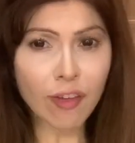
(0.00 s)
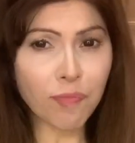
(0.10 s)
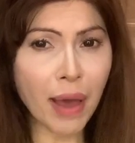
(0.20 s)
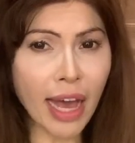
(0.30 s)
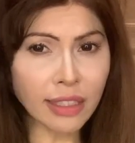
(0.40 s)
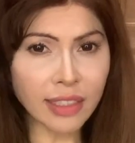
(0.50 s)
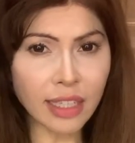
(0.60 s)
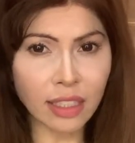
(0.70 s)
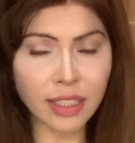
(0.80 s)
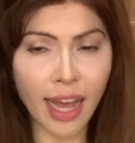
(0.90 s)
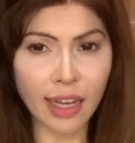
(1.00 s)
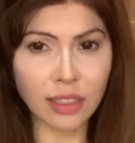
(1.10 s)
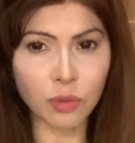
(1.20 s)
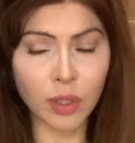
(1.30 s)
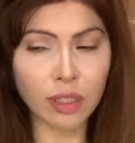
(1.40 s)
If passing the
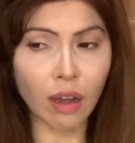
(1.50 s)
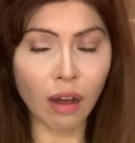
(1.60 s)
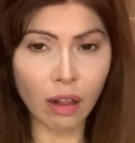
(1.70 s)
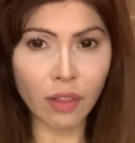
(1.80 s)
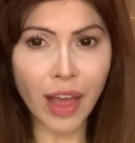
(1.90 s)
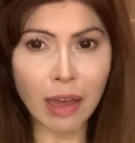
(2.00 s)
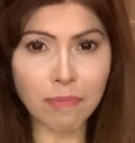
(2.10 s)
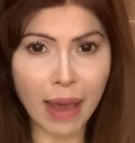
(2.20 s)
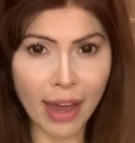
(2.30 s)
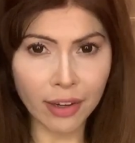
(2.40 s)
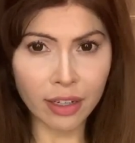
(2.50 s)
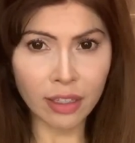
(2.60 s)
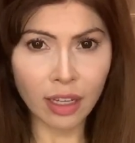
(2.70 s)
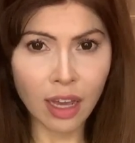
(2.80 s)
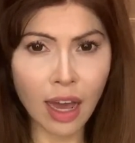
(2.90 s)
test was all that mattered,
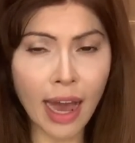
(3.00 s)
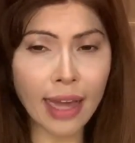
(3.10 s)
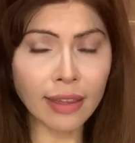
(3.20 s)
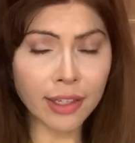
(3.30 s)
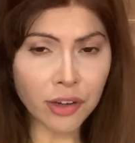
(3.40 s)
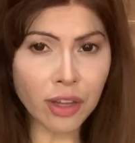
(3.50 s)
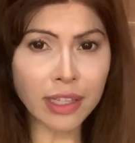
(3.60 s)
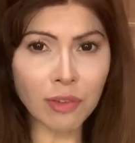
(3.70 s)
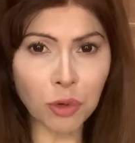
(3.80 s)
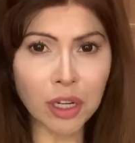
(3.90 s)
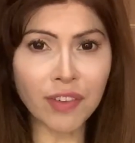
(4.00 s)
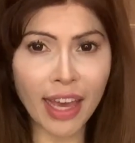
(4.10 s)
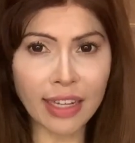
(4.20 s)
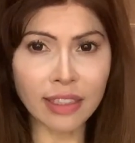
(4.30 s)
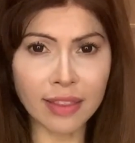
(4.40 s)
I literally would have
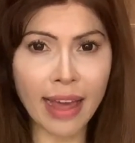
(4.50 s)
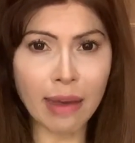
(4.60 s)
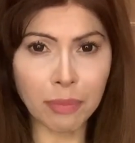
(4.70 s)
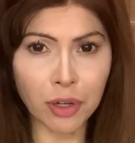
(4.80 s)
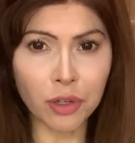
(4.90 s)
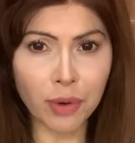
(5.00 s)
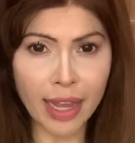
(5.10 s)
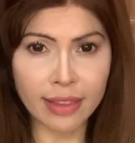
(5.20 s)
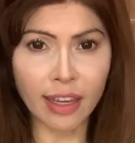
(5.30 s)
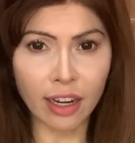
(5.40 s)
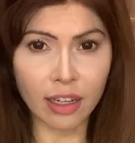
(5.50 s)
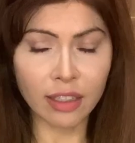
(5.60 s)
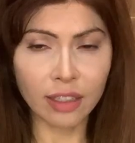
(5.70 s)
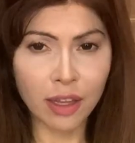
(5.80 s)
ended that book right there.